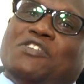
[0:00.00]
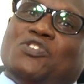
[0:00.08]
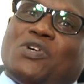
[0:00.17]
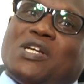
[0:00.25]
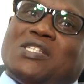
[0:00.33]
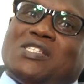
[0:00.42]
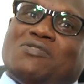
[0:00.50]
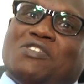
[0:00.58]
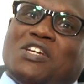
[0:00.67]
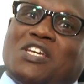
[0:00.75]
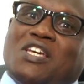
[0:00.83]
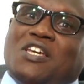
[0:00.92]
insurance is
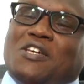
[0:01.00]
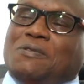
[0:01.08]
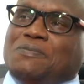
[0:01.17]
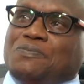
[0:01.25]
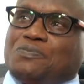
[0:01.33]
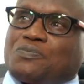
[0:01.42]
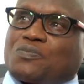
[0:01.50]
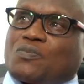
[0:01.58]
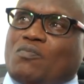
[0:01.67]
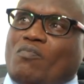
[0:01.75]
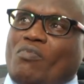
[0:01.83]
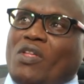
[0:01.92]
very key
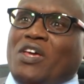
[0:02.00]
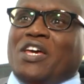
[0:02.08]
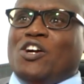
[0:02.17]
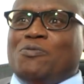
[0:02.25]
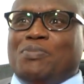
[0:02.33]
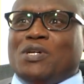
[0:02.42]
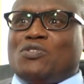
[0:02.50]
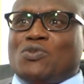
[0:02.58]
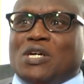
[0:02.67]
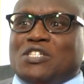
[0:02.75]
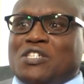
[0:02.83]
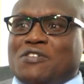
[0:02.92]
in helping to
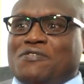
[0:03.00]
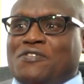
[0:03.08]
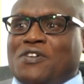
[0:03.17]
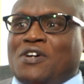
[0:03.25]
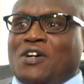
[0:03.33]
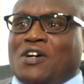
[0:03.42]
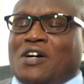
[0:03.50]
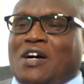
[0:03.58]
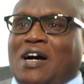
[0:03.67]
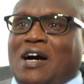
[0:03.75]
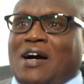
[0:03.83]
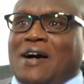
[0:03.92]
achieve
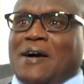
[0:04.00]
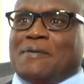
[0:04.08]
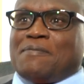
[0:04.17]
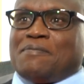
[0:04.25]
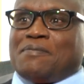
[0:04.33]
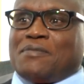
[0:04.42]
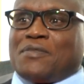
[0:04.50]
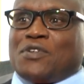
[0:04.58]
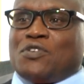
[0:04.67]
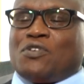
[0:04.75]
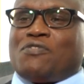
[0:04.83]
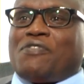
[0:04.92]

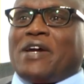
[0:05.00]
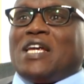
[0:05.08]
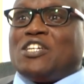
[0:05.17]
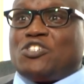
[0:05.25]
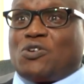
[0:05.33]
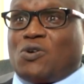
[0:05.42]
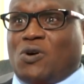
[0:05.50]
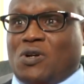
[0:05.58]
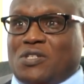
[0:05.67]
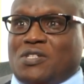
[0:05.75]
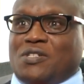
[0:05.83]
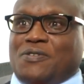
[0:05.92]
financial
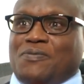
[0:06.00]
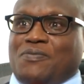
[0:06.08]
goals.